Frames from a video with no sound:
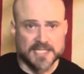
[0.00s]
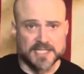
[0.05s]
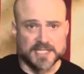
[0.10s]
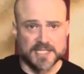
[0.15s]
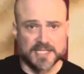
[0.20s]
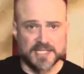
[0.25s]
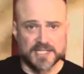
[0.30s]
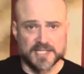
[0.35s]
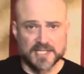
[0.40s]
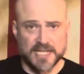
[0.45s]

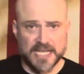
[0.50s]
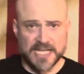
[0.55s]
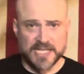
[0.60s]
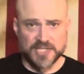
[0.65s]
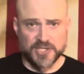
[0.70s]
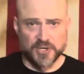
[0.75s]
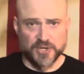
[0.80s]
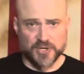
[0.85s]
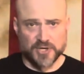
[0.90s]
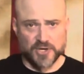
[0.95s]
it's
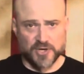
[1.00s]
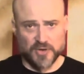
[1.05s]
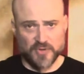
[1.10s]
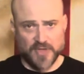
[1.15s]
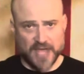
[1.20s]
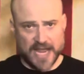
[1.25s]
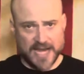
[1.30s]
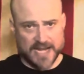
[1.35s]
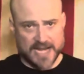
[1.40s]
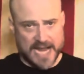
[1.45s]
easier to do
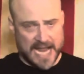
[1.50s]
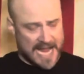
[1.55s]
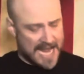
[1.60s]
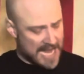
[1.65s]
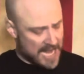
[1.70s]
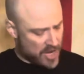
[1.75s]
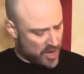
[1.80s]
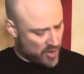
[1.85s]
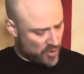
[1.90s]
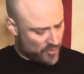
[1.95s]
that
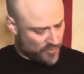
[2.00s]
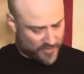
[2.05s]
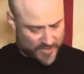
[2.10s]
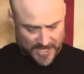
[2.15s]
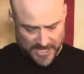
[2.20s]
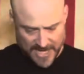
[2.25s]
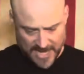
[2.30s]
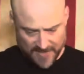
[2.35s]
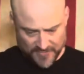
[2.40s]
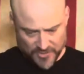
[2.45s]
now
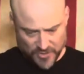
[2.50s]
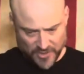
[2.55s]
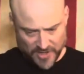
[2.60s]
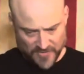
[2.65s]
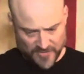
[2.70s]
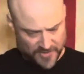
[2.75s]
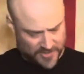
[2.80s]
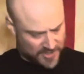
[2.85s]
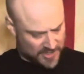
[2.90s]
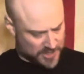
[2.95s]
than after
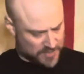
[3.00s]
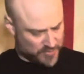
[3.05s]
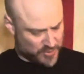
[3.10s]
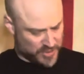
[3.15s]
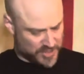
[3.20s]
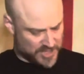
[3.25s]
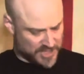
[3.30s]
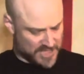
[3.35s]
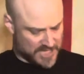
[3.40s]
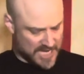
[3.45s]
everything's
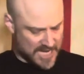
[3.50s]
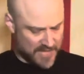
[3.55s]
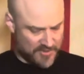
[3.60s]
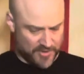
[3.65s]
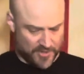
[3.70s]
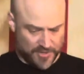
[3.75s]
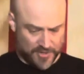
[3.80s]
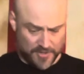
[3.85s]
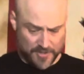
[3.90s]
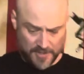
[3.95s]
put
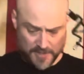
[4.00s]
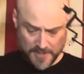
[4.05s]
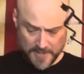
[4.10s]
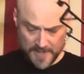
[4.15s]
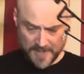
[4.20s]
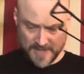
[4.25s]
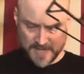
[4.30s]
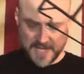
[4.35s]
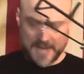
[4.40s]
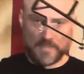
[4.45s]
together.
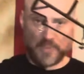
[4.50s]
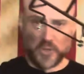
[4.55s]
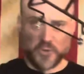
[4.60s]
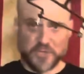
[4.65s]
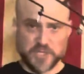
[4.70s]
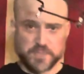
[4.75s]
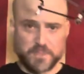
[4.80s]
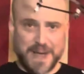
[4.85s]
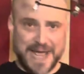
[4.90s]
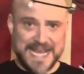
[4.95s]
I pulled
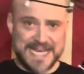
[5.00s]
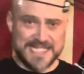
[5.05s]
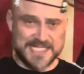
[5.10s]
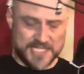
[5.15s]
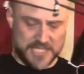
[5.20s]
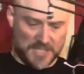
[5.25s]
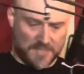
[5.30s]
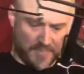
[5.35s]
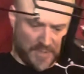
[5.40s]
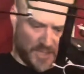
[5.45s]
his paints
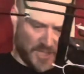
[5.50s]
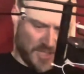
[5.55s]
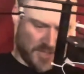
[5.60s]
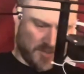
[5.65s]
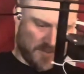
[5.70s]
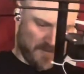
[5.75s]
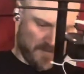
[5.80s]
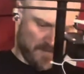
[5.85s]
up a little,